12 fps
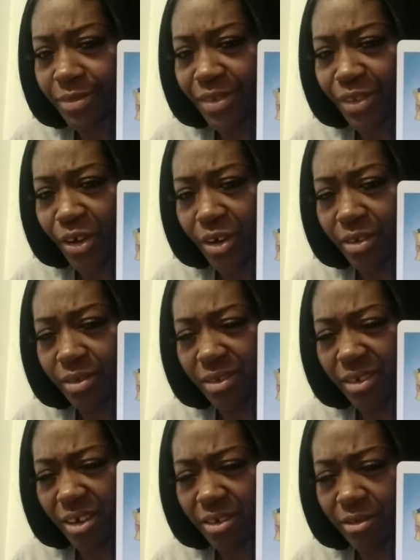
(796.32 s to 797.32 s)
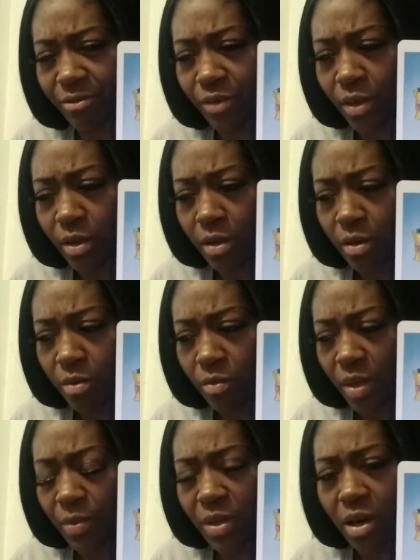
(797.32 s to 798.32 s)
thought of
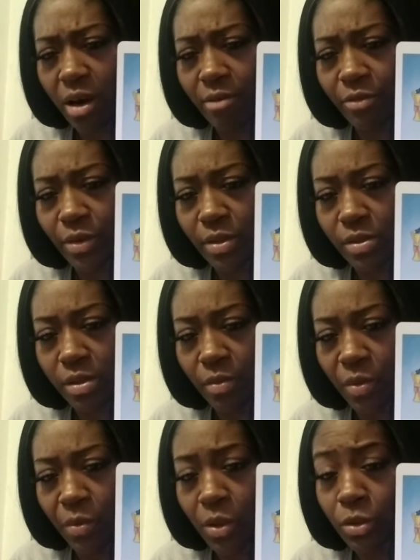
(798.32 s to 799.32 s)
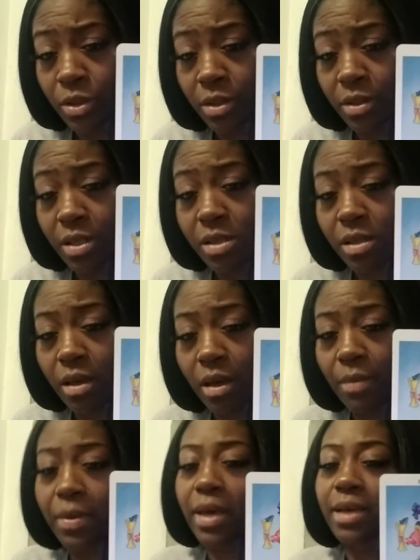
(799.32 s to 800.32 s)
maybe offering some emotion. This
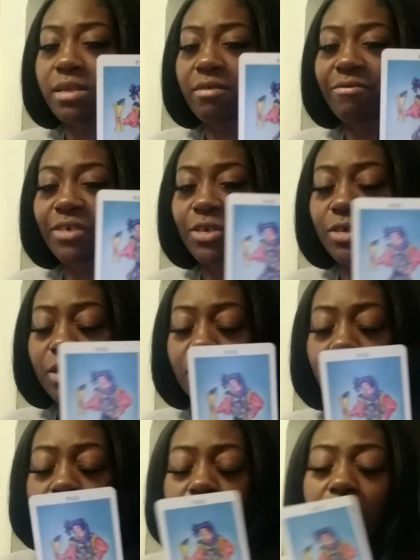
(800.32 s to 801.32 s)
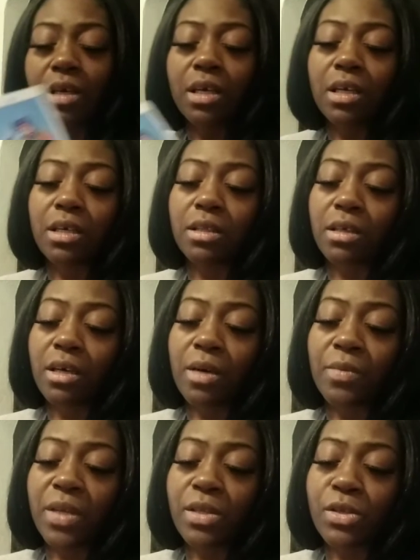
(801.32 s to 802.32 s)
cup has a fish in the
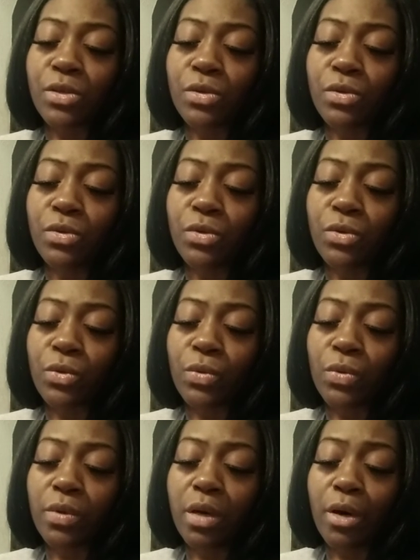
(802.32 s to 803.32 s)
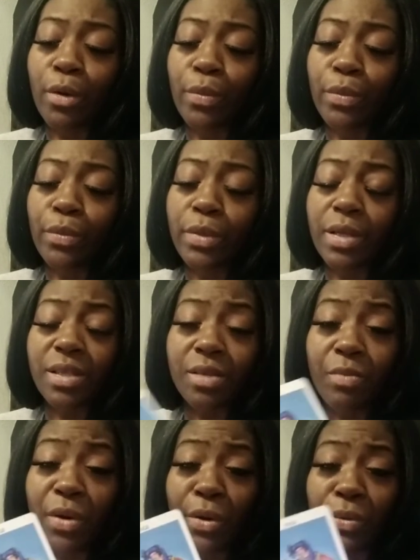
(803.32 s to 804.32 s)
cup. That's new. That's
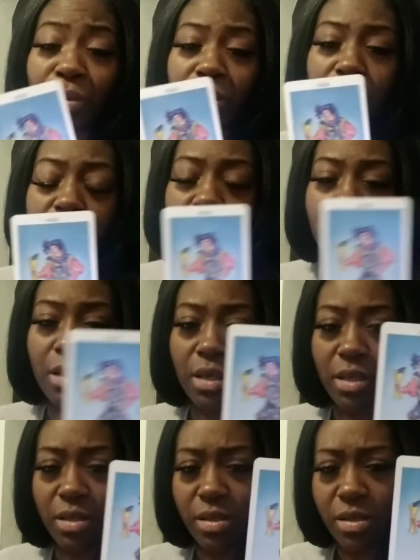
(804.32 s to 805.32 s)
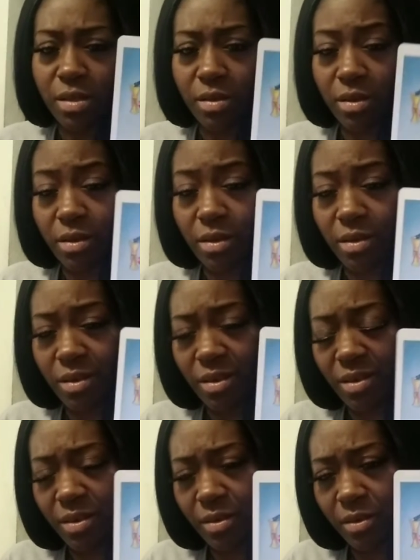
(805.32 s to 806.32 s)
birth. That's
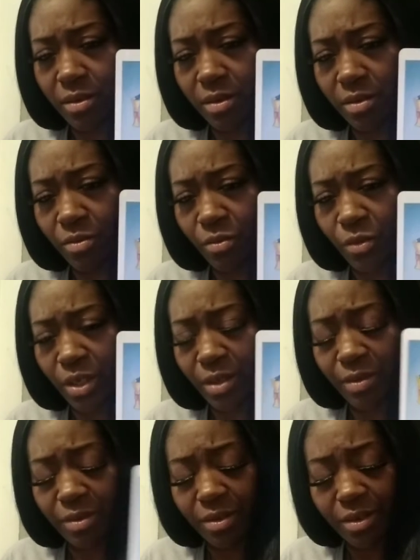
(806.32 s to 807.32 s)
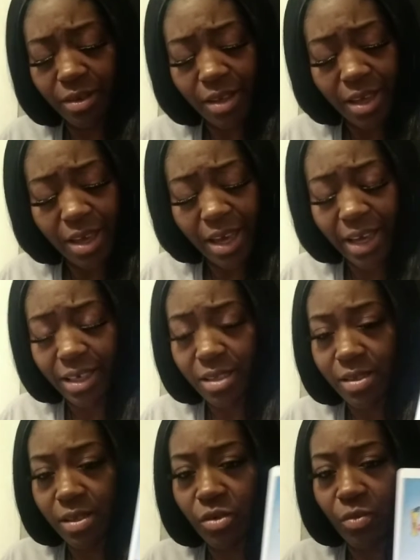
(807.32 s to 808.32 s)
what I
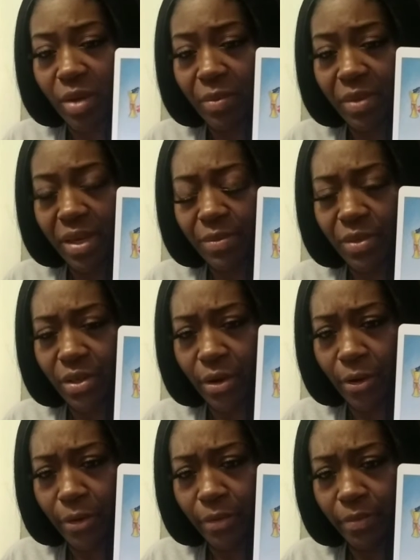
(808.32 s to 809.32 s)
consider my baby card.